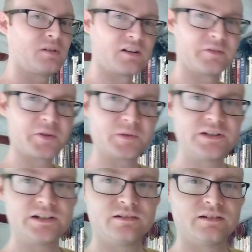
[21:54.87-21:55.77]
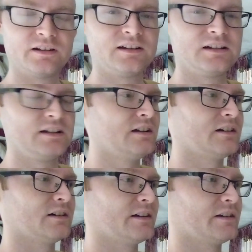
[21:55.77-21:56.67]
part 3
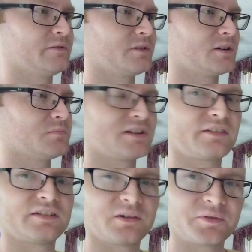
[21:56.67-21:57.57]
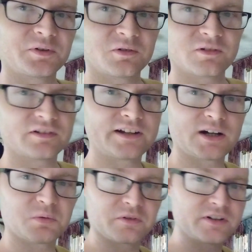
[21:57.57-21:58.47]
of our bookshelf tour, and
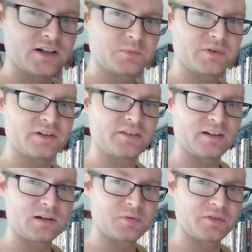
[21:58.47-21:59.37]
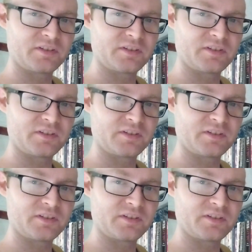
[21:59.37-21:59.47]
now we're done with this upper